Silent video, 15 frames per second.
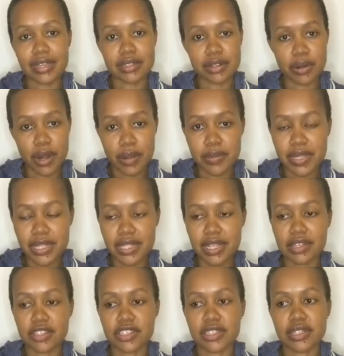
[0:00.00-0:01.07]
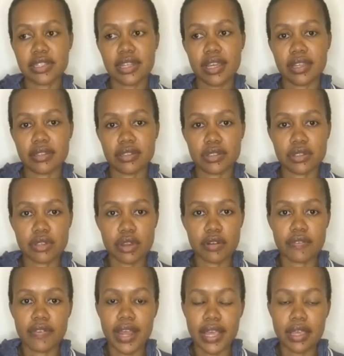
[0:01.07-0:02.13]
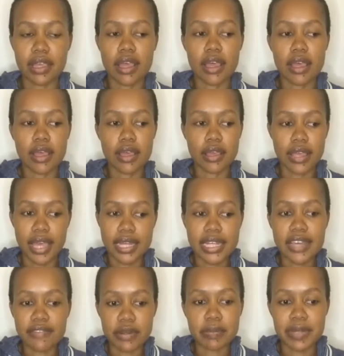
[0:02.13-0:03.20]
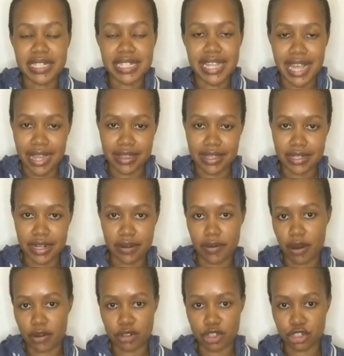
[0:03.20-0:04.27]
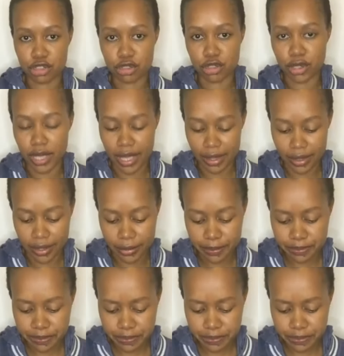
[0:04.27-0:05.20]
it grabs attention, and you sort of like get everybody gathered around you together.